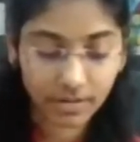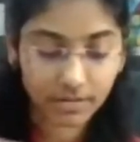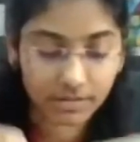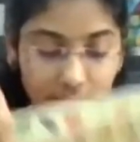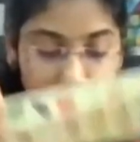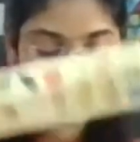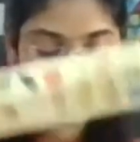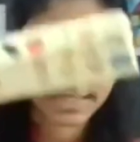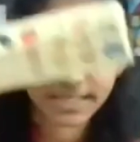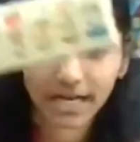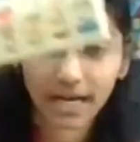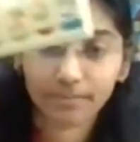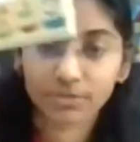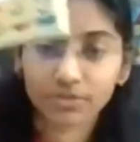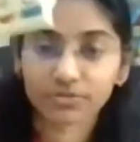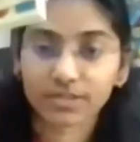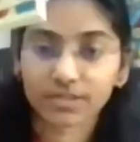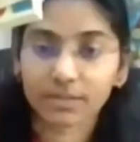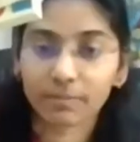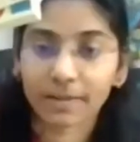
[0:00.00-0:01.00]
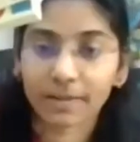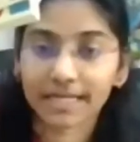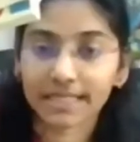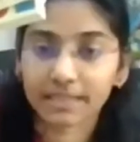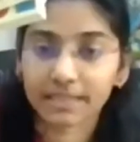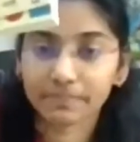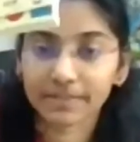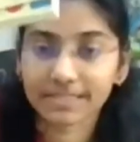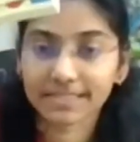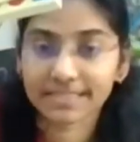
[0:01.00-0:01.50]
This comes with the
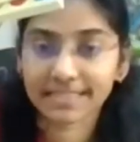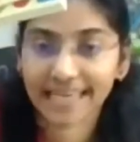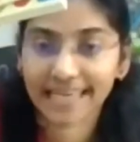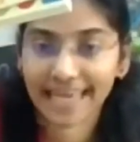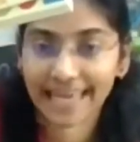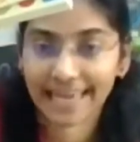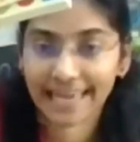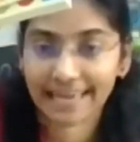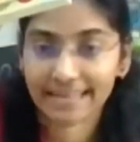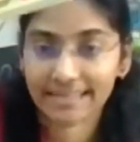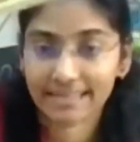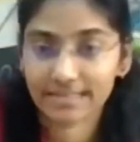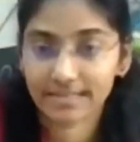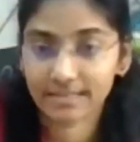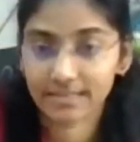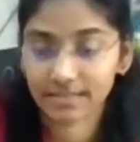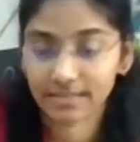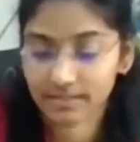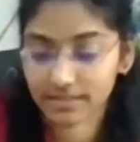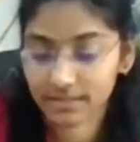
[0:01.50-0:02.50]
multiple scales.